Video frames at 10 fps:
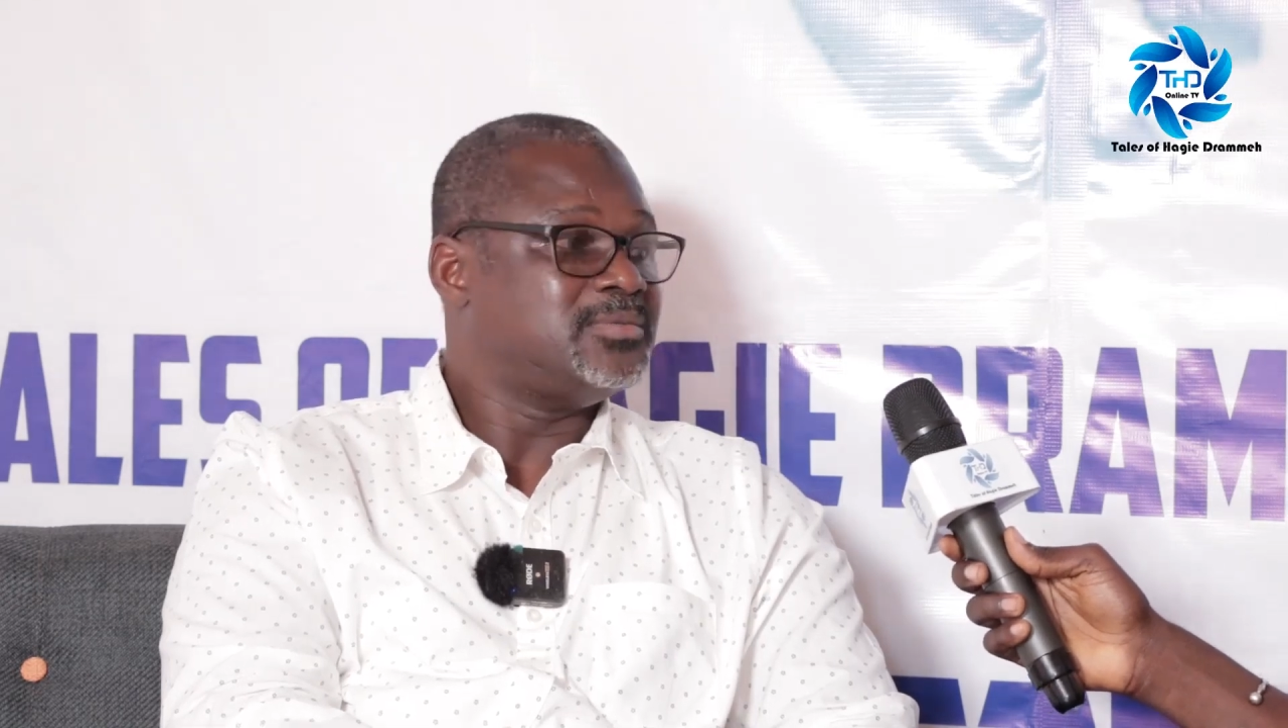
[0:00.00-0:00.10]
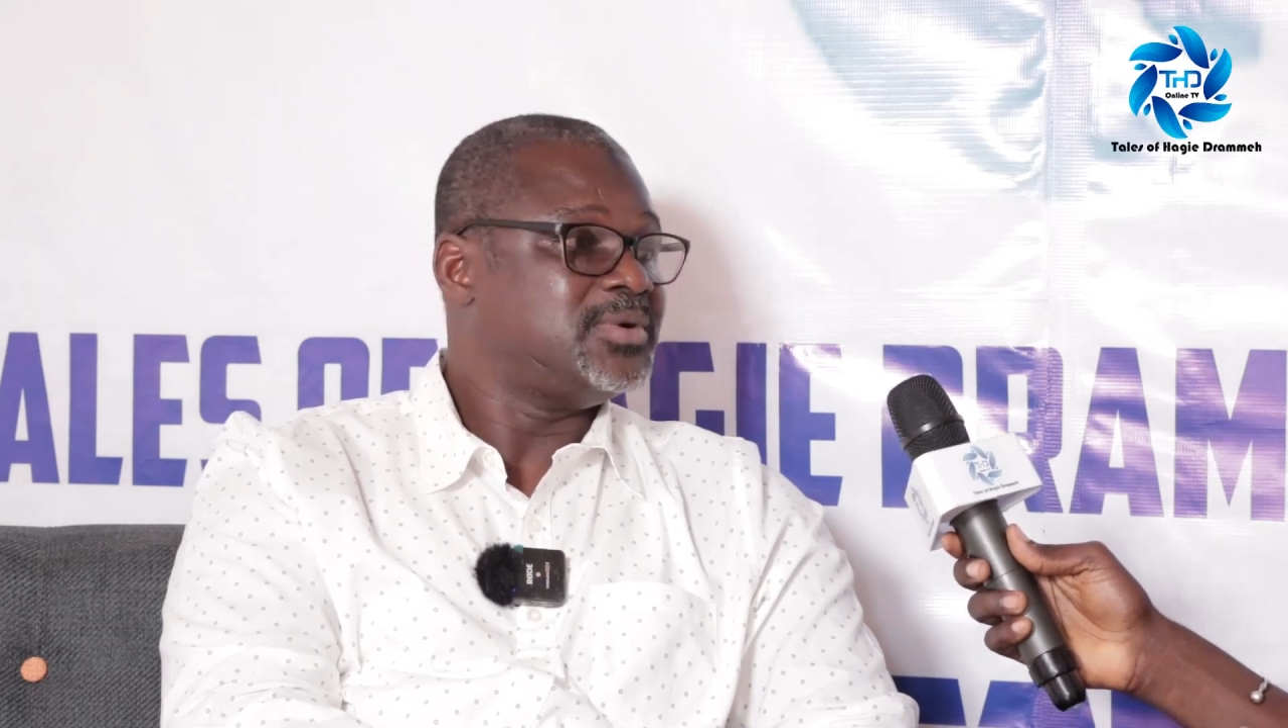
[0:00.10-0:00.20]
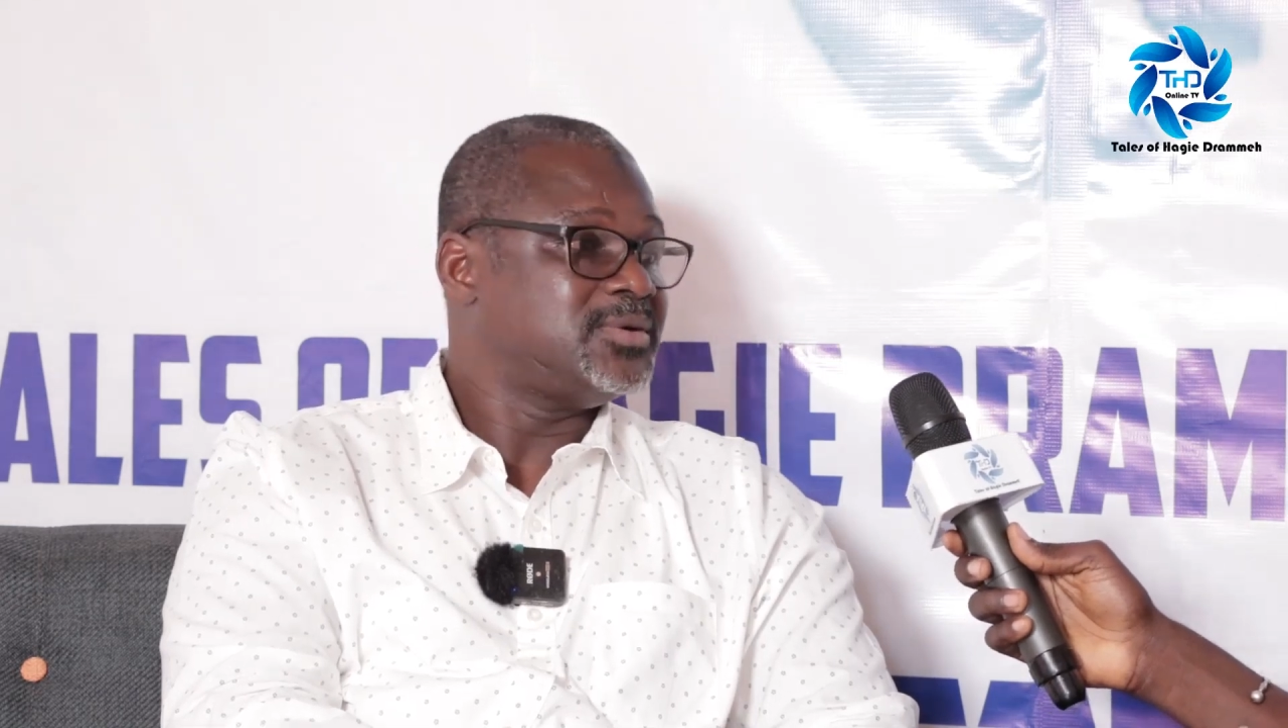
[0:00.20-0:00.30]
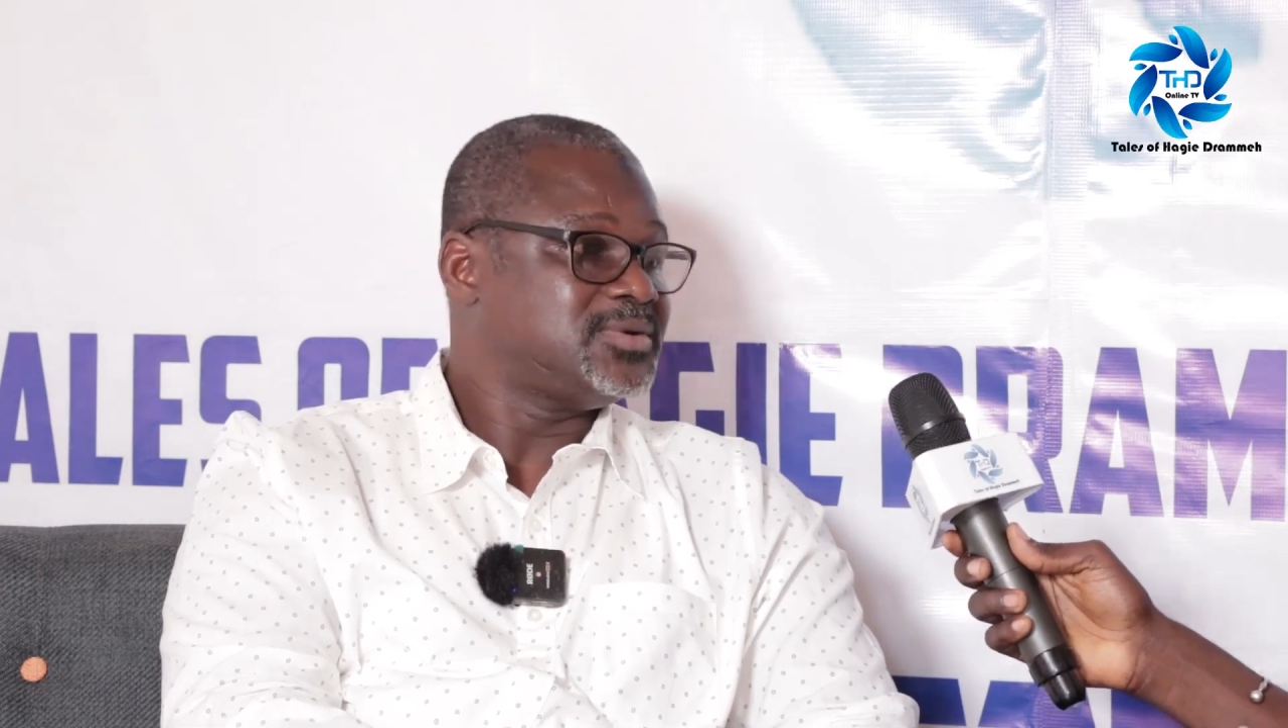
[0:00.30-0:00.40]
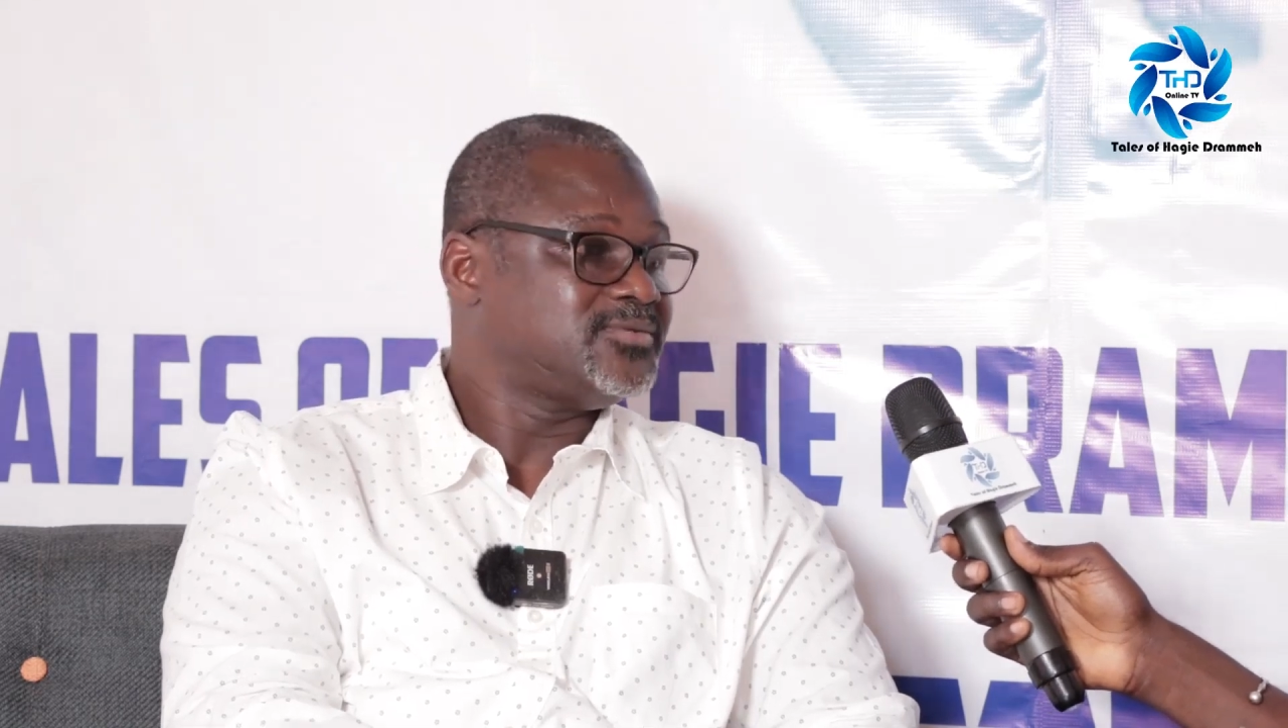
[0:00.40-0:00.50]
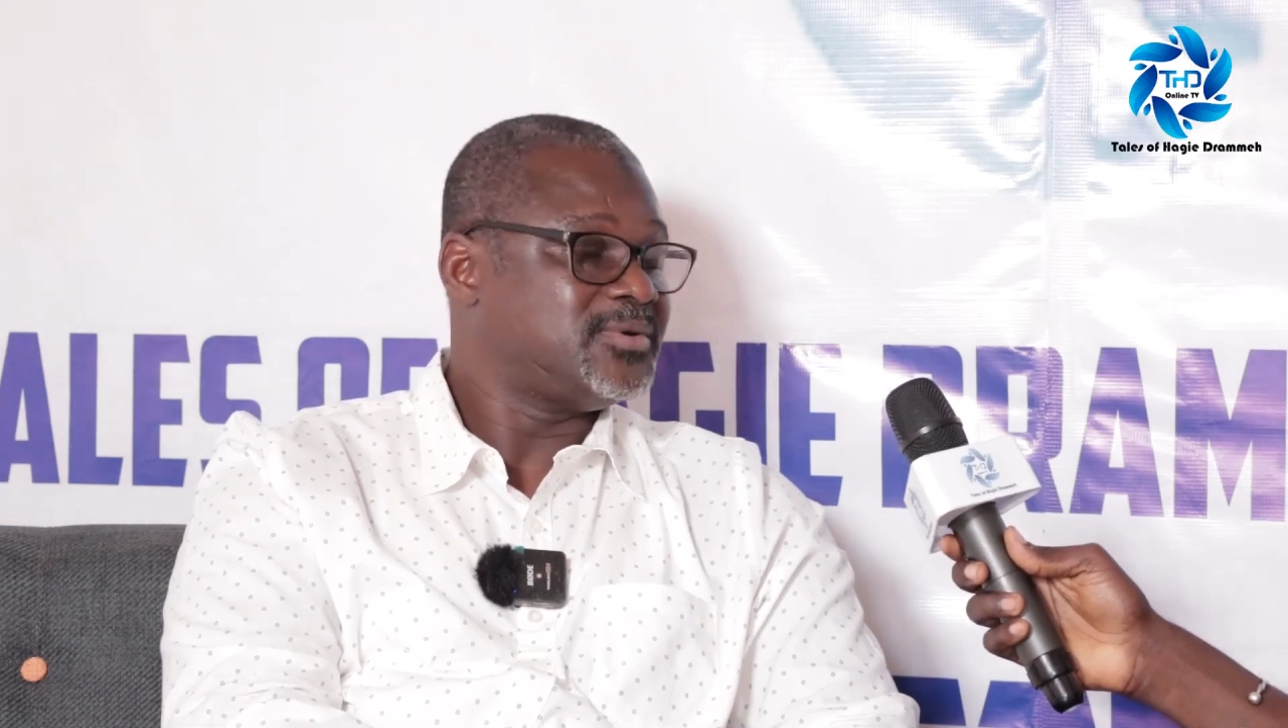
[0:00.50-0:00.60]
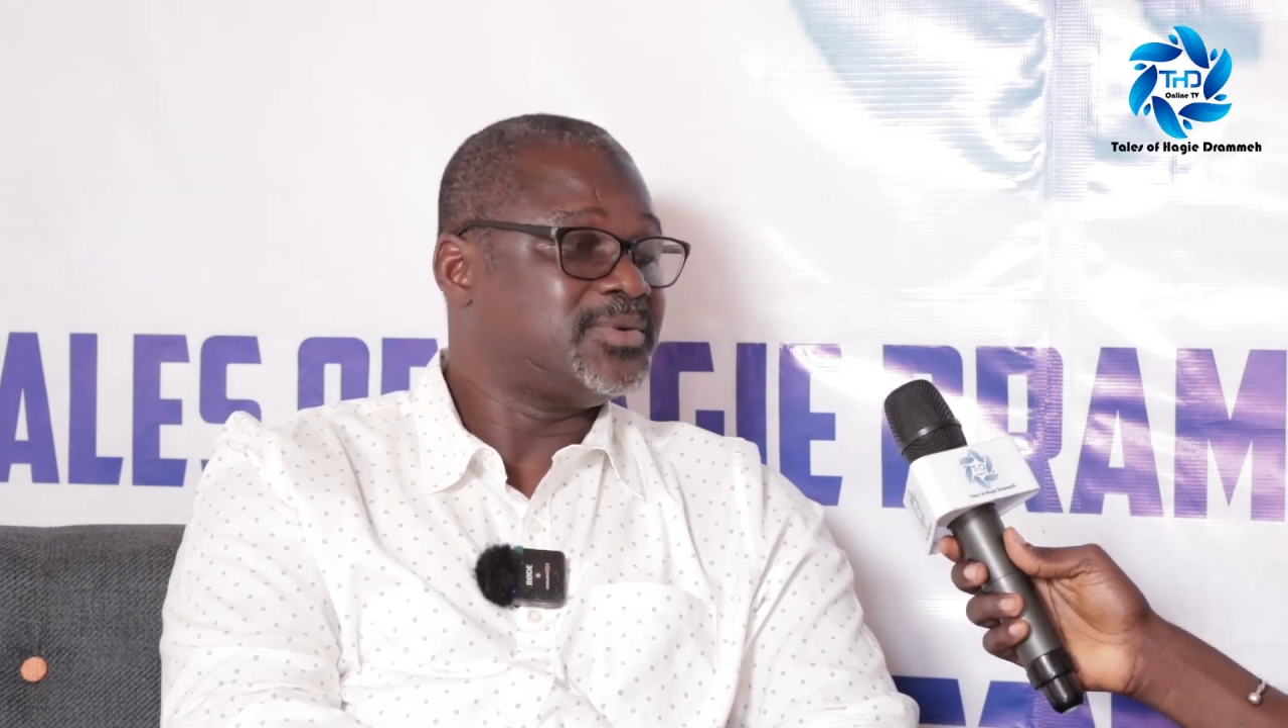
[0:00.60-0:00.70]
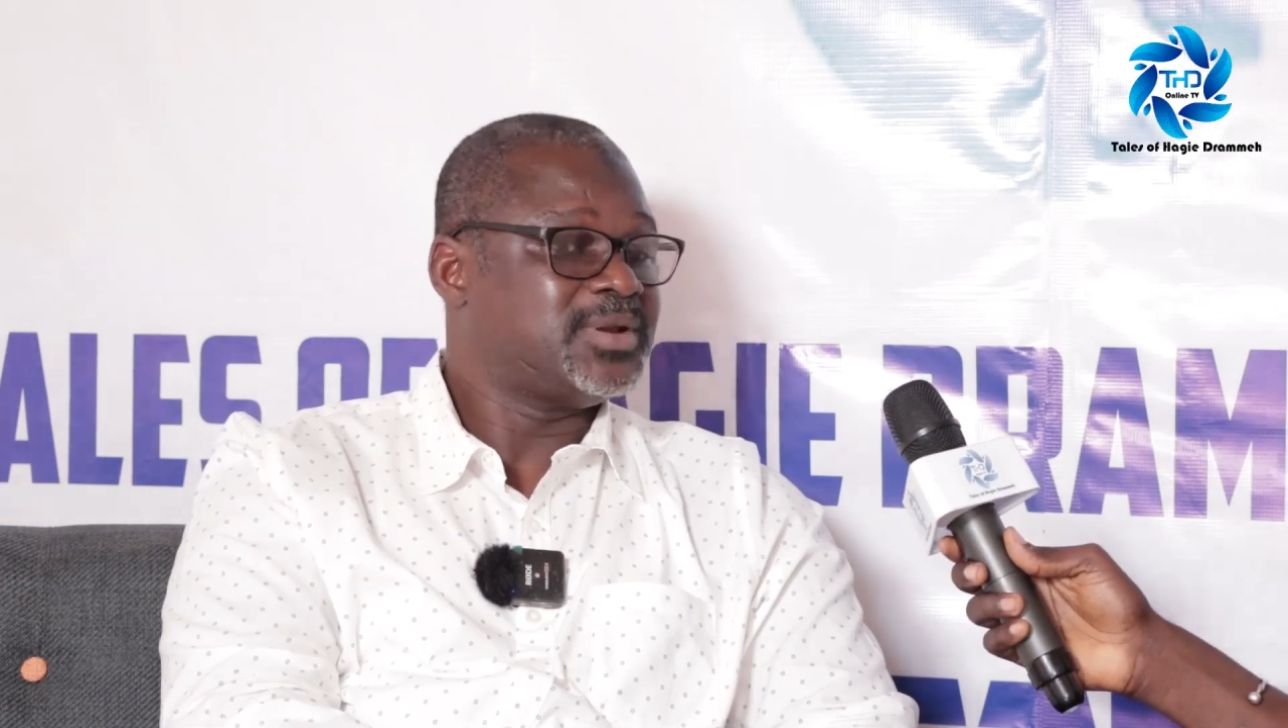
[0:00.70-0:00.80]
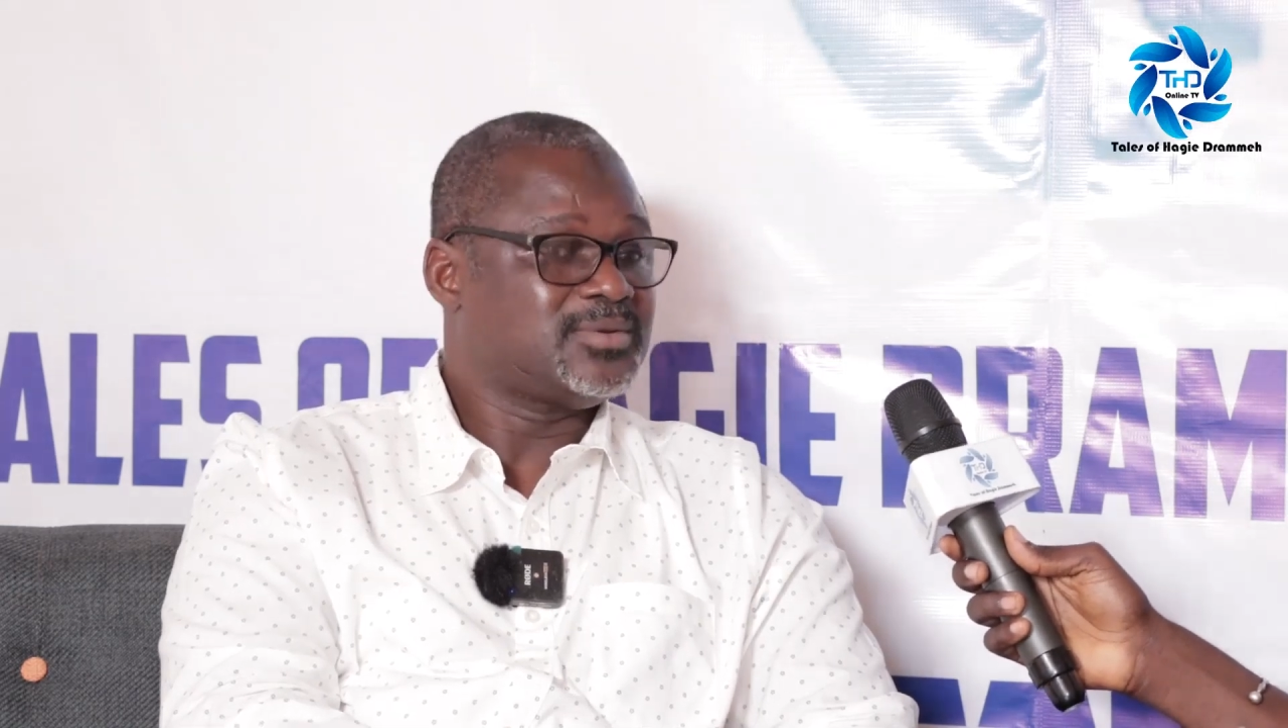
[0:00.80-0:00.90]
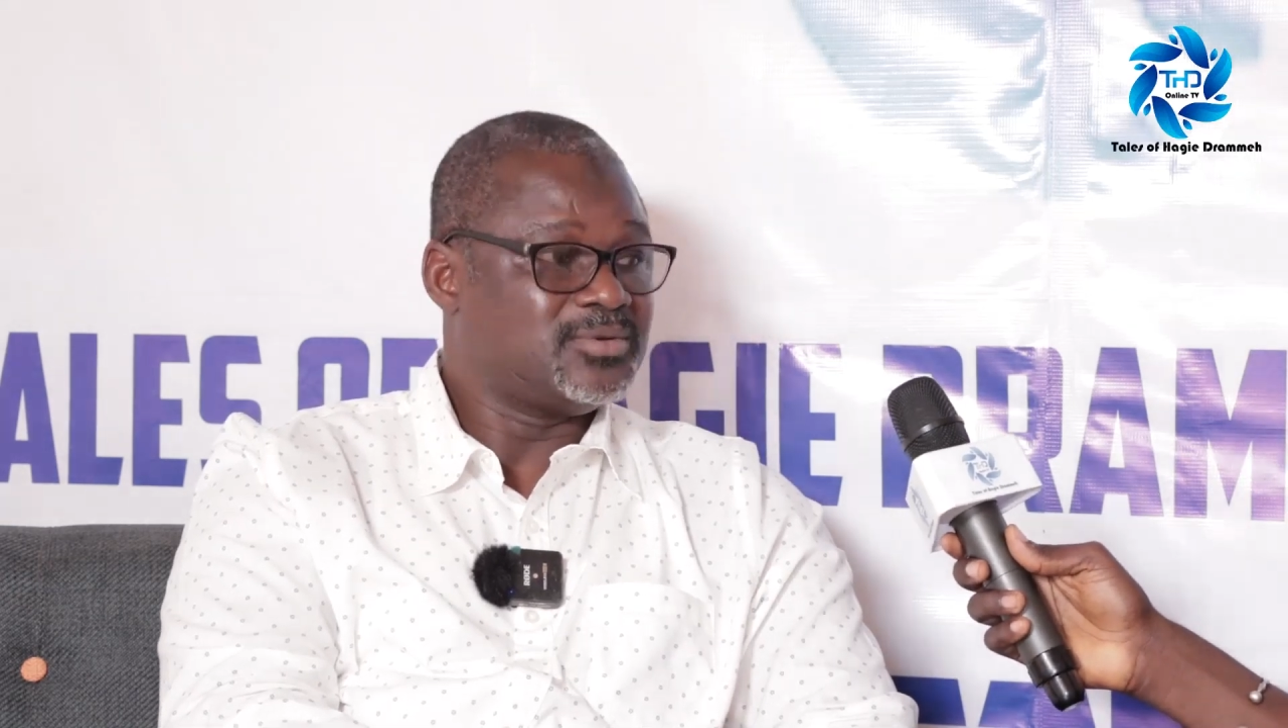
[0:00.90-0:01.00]
come out
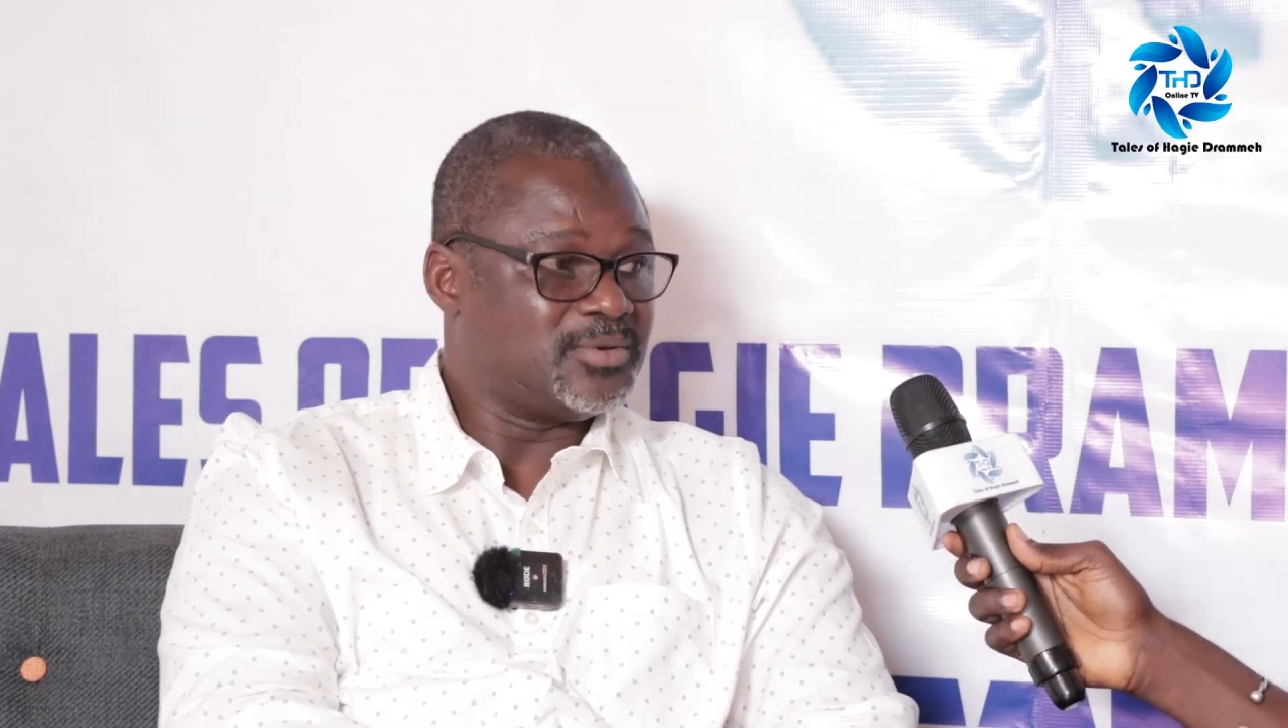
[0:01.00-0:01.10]
from that